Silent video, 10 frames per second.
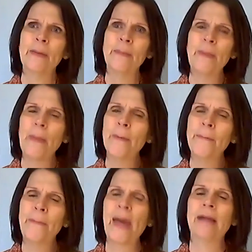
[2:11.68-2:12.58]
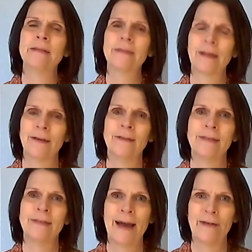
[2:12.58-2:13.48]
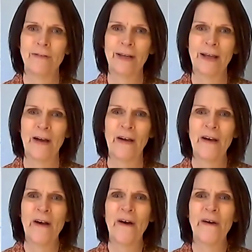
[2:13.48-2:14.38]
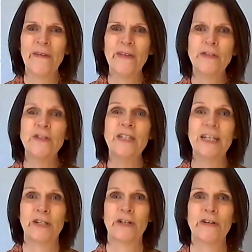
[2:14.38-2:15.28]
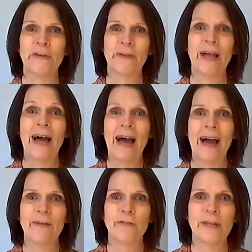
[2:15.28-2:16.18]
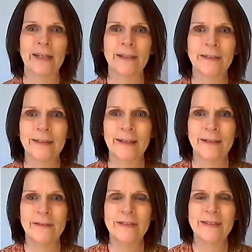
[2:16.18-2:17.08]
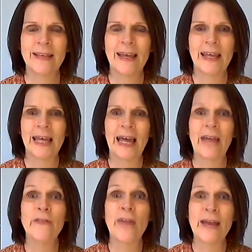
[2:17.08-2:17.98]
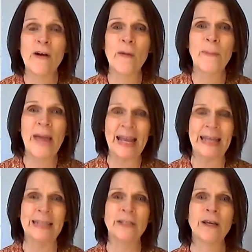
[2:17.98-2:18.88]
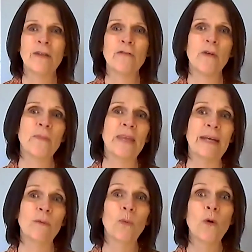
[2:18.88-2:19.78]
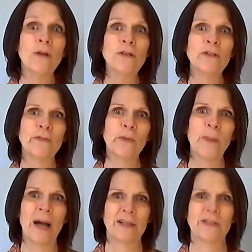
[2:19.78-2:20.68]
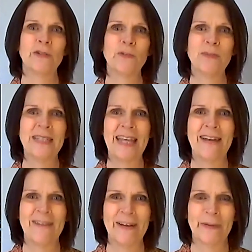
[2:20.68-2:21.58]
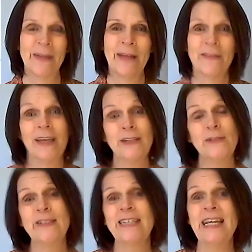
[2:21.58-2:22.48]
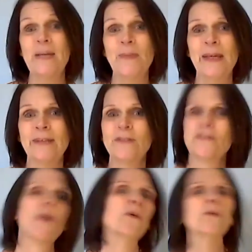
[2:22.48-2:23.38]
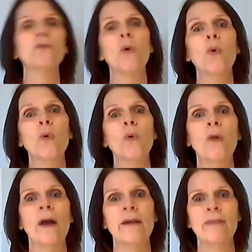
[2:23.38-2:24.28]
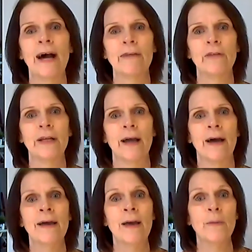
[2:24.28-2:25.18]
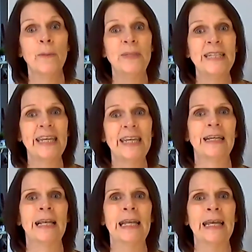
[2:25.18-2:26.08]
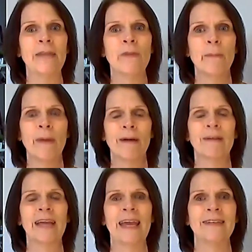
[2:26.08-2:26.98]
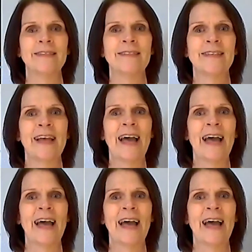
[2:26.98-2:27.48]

But the best clothes in Africa are the traditional African clothes. And they are made from the wonderful patterned material that you see being sold all over Africa, but particularly in the markets.